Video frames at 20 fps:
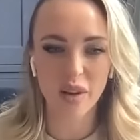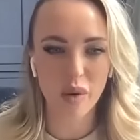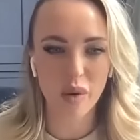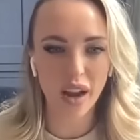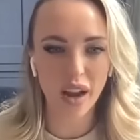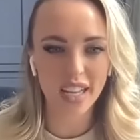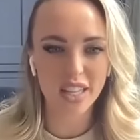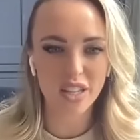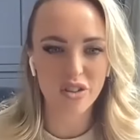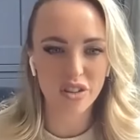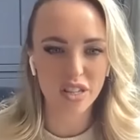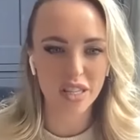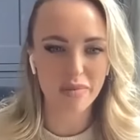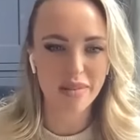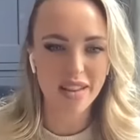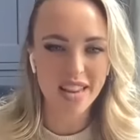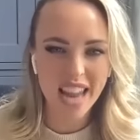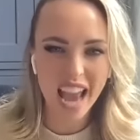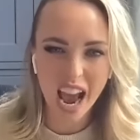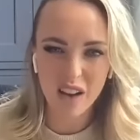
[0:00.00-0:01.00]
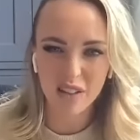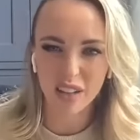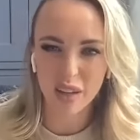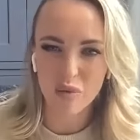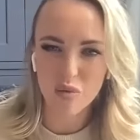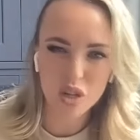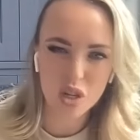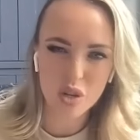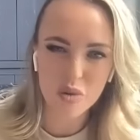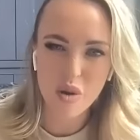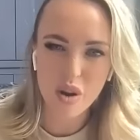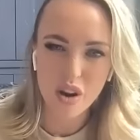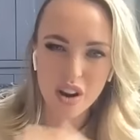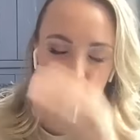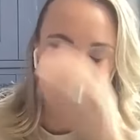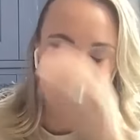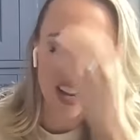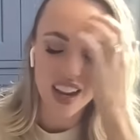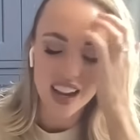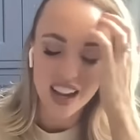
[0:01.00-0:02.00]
Like, why are you talking to me now? Like, what do you want?